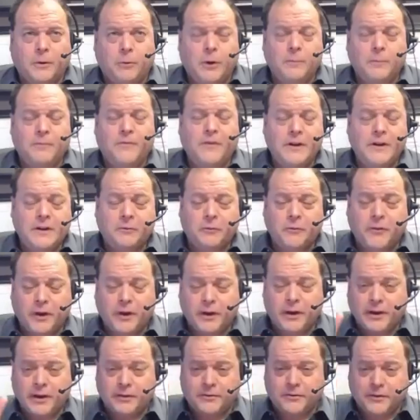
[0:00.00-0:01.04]
I'm finding
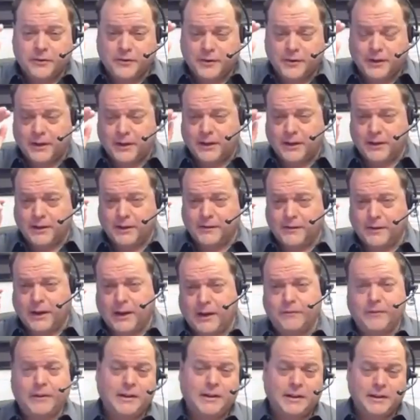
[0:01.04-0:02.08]
very interesting is
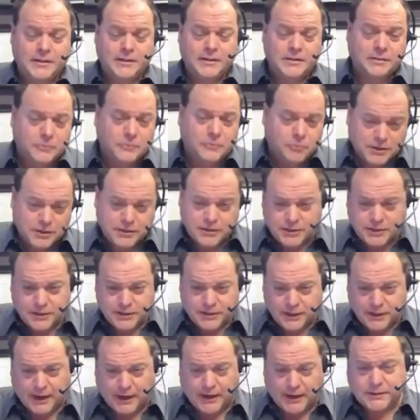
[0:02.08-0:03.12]
I've got a list of questions
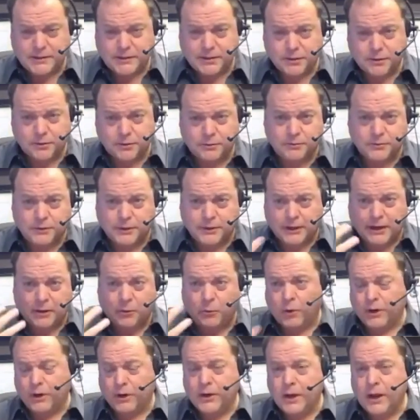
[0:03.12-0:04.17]
to ask you that I
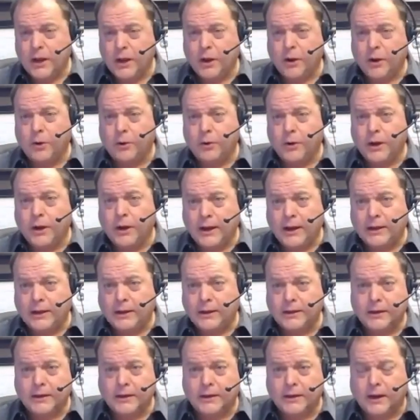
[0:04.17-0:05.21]
want to know.
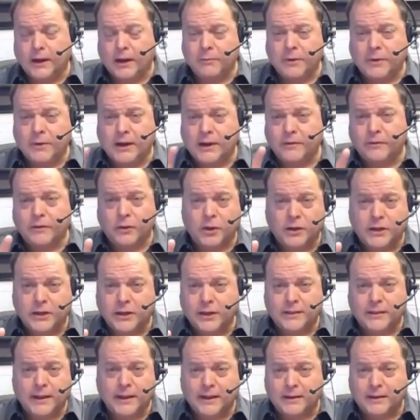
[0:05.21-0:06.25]
And I'm not even
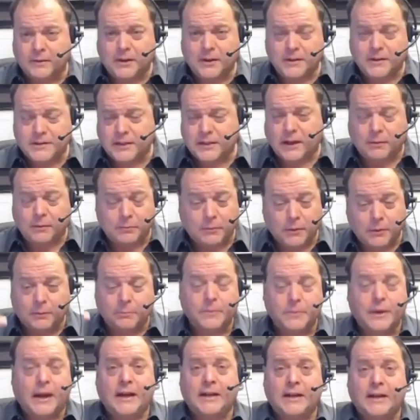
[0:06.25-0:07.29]
looking at that because I'm,
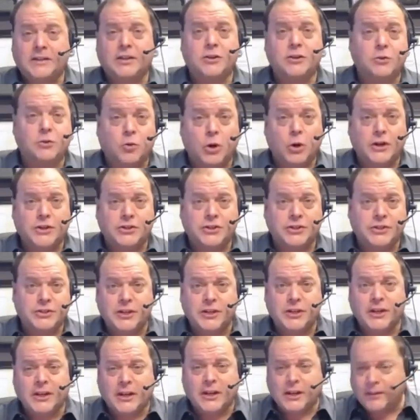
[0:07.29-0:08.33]
I'm asking you questions.